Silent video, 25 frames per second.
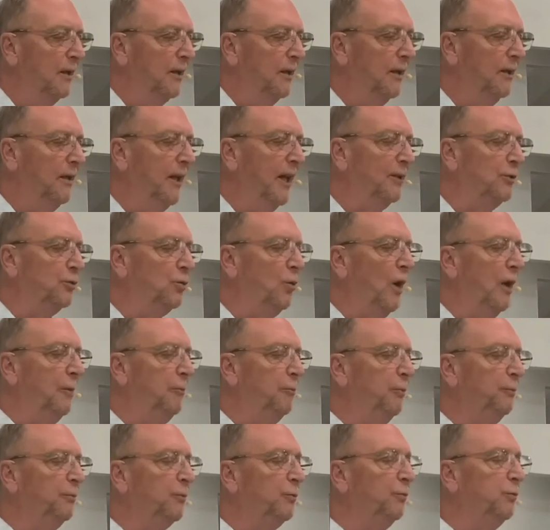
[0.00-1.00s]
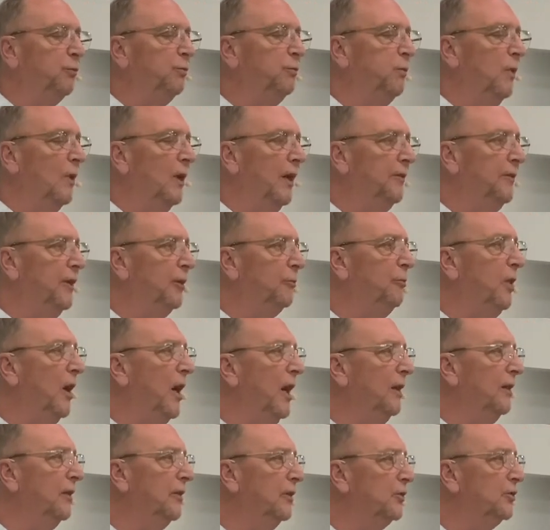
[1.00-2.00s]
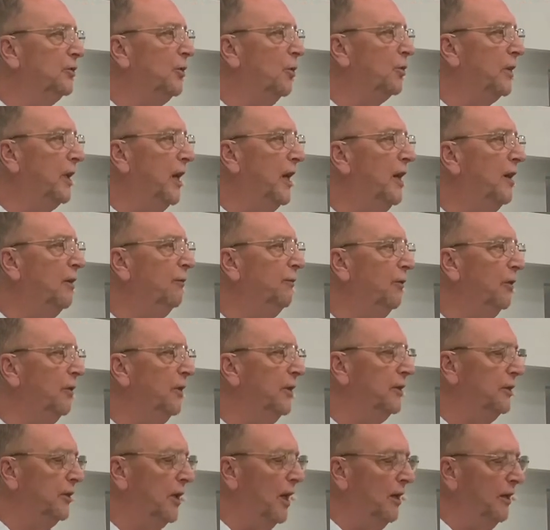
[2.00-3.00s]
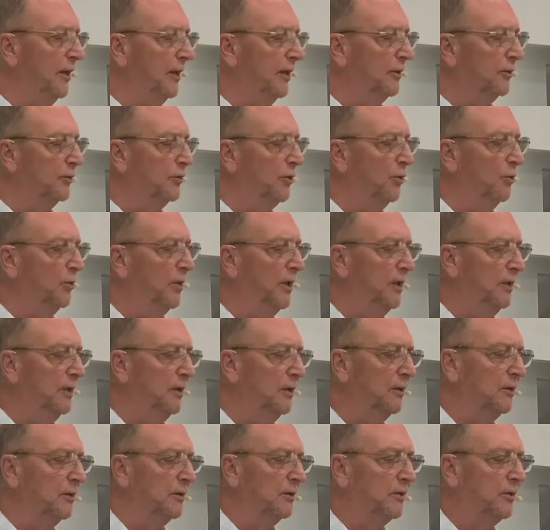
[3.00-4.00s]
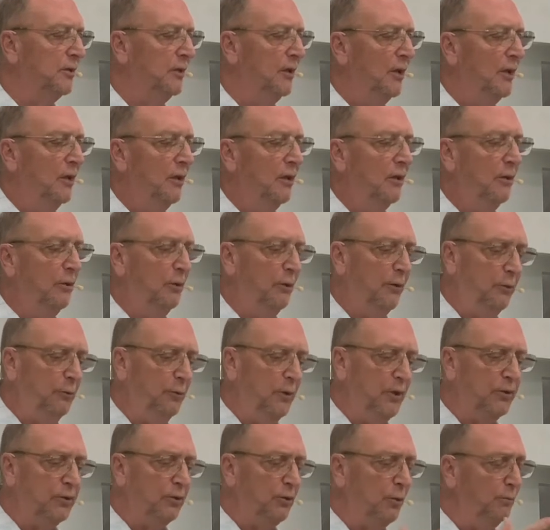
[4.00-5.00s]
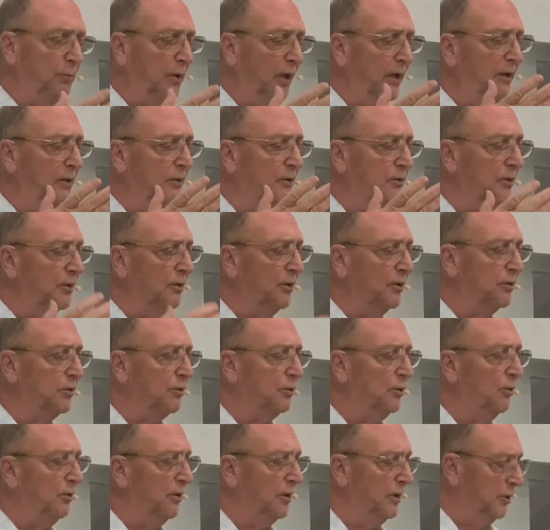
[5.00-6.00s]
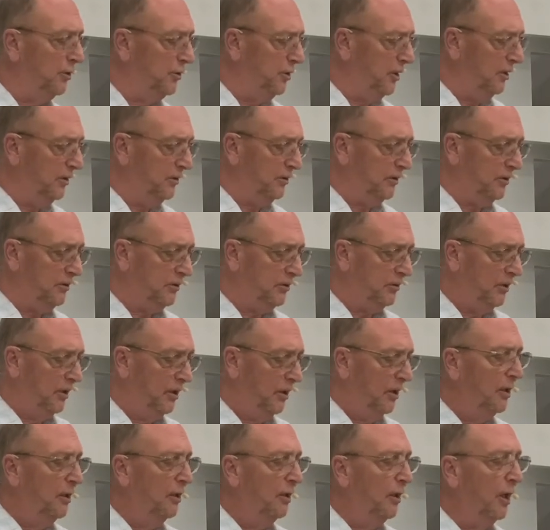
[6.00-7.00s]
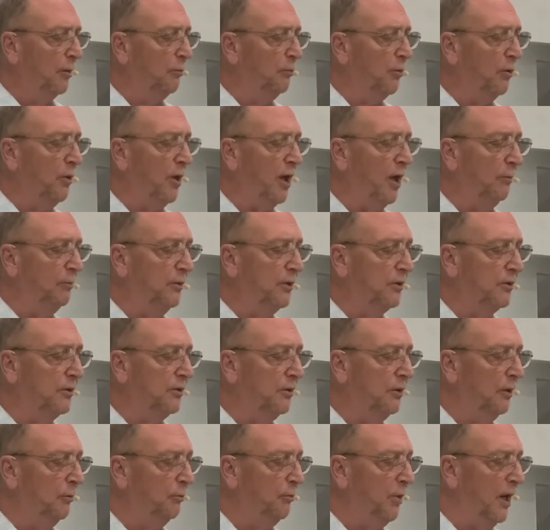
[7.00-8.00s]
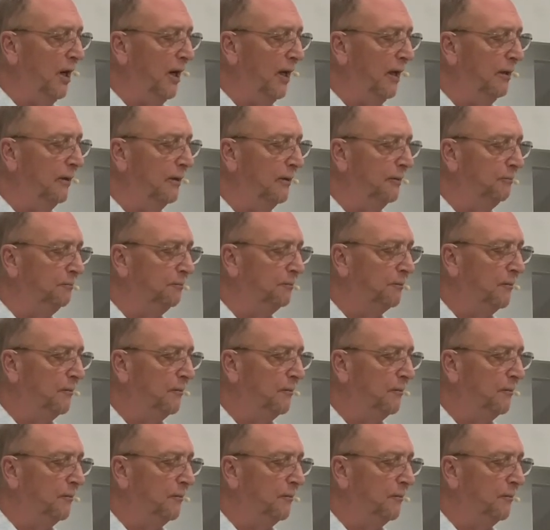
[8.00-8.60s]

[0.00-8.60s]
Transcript: And that's why I think Pilate is so careful in telling us who he is. There are three players in this story, Jesus and Barabbas and Pilate.